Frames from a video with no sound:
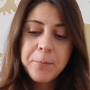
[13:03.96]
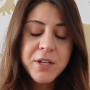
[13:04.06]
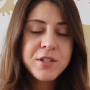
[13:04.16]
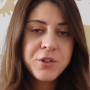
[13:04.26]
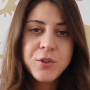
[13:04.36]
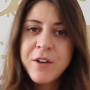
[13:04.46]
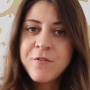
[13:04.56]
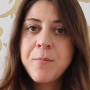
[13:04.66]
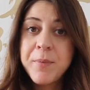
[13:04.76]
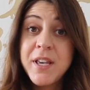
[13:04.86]
puzzle to
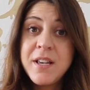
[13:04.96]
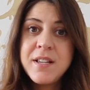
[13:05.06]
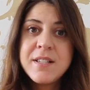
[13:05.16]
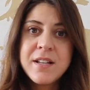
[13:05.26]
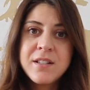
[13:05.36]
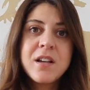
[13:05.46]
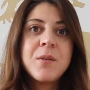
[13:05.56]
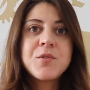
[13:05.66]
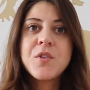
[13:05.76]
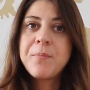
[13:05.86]
every piece, and it
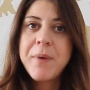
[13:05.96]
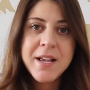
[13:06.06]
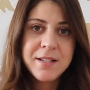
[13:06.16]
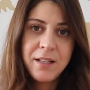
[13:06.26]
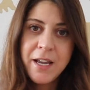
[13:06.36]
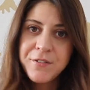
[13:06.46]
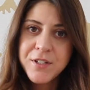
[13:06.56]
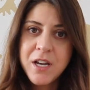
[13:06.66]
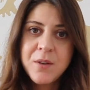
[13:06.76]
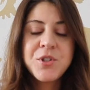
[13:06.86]
comes from past
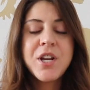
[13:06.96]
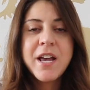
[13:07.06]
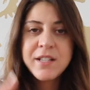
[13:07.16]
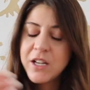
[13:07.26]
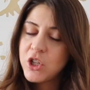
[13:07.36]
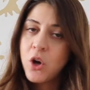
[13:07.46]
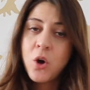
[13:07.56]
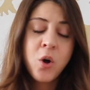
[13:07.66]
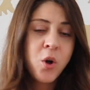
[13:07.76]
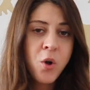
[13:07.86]
lifetimes. She has like the
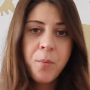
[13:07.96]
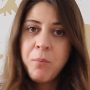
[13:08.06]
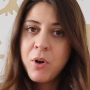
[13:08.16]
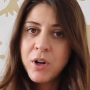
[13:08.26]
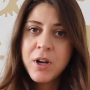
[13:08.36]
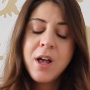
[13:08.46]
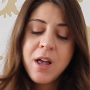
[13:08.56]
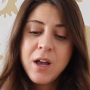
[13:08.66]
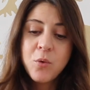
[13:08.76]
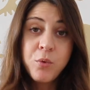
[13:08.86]
whole book
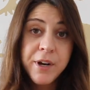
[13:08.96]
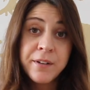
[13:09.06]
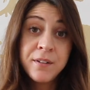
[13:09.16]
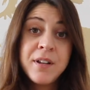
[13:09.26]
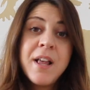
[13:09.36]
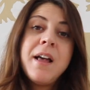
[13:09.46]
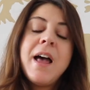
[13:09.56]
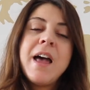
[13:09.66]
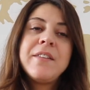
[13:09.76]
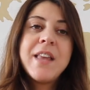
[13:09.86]
written,
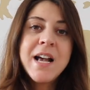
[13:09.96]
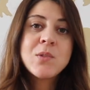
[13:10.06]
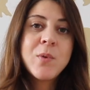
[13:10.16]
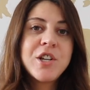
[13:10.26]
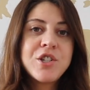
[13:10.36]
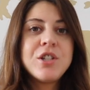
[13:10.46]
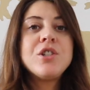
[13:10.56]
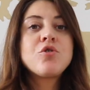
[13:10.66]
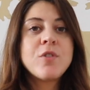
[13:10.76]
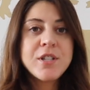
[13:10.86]
and that's why she
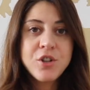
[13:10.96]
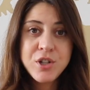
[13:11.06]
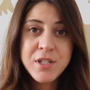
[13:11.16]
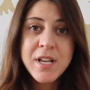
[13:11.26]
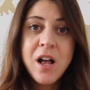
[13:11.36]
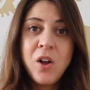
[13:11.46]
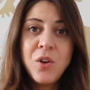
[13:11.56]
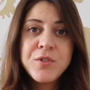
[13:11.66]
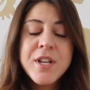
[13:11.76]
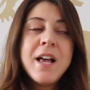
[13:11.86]
trusts
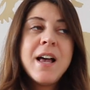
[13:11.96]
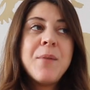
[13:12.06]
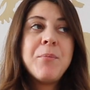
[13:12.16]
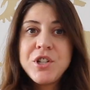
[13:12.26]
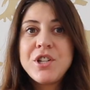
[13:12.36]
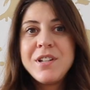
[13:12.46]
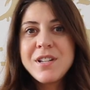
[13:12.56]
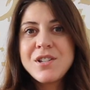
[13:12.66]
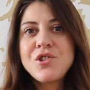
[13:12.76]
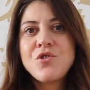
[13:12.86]
herself, but she
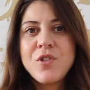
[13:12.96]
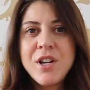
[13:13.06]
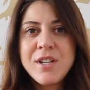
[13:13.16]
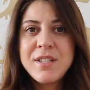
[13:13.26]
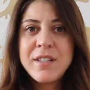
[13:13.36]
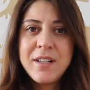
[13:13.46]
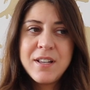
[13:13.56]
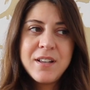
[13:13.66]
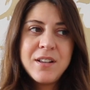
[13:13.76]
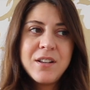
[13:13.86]
doesn't trust
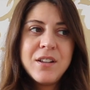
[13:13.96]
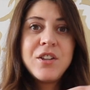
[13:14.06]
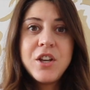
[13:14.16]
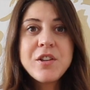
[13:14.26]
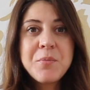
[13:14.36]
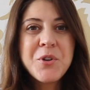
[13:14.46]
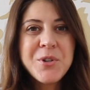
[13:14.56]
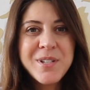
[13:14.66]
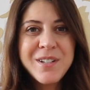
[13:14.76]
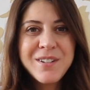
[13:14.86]
the other
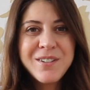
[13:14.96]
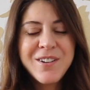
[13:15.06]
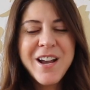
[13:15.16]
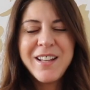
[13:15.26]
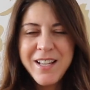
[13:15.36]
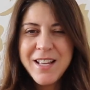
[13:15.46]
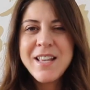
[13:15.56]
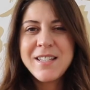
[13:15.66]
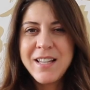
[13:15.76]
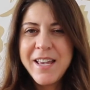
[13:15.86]
person, right? Like,
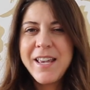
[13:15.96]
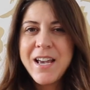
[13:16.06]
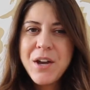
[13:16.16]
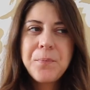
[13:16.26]
it's like